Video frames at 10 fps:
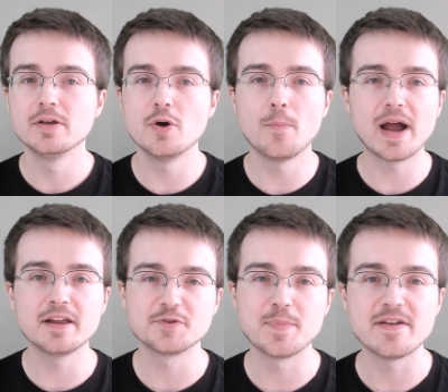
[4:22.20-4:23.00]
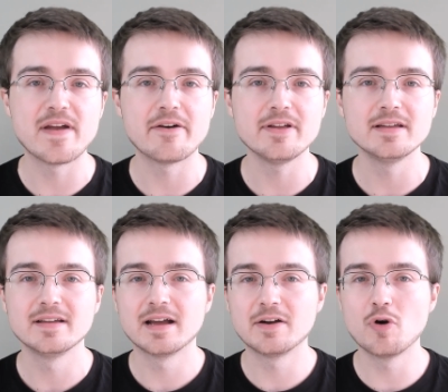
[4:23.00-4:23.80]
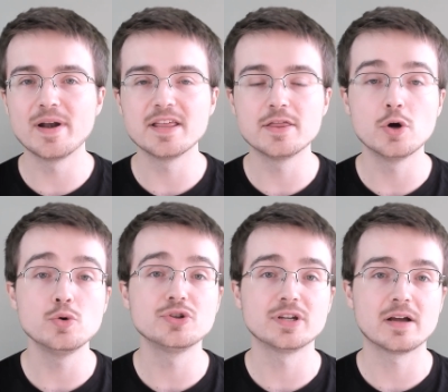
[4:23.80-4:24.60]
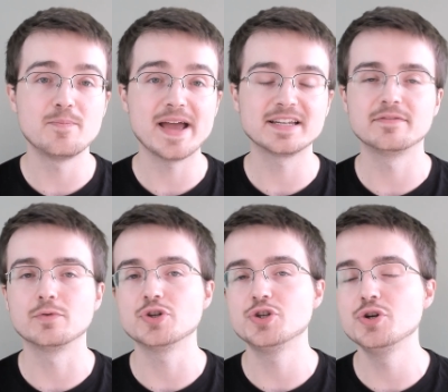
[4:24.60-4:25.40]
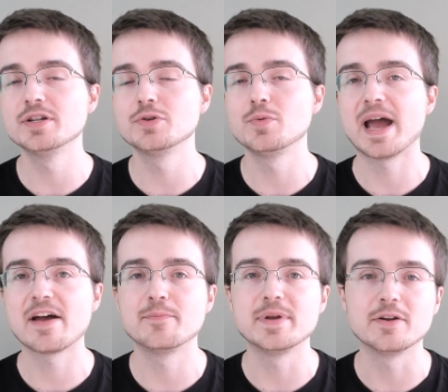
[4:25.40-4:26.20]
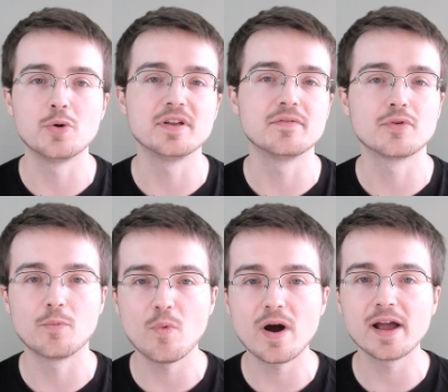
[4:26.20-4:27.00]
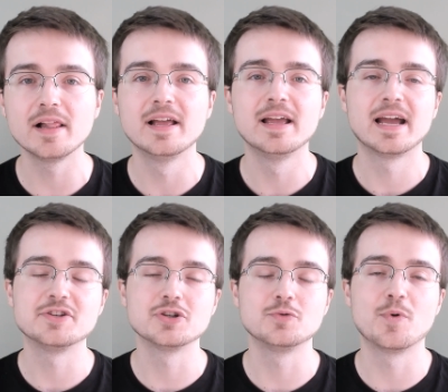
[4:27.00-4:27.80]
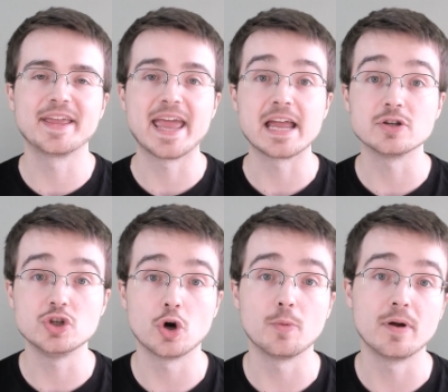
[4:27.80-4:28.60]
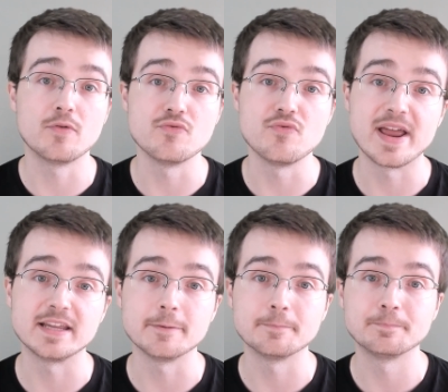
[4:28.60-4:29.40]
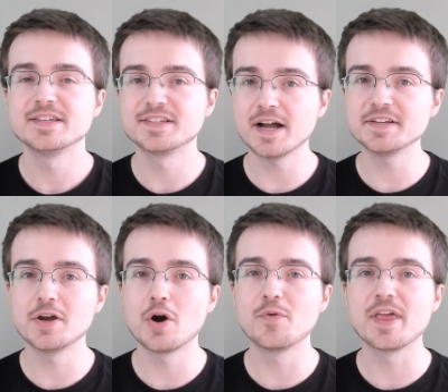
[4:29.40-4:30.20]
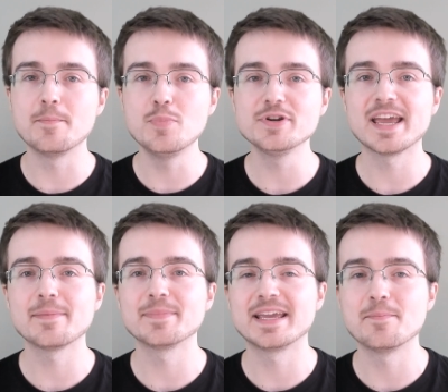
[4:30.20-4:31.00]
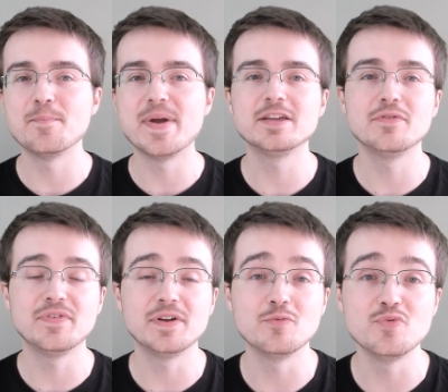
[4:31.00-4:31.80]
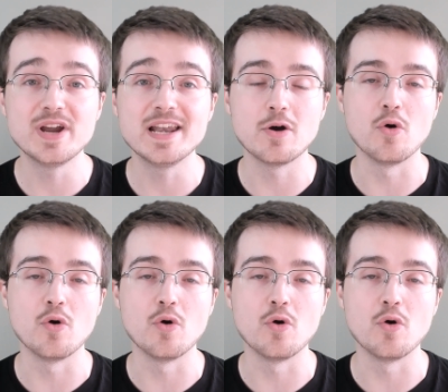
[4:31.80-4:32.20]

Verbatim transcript: Your mileage may vary, and normally those are better for students who have been coding for a while and just want to get job ready. Starting off with a bootcamp can make you feel really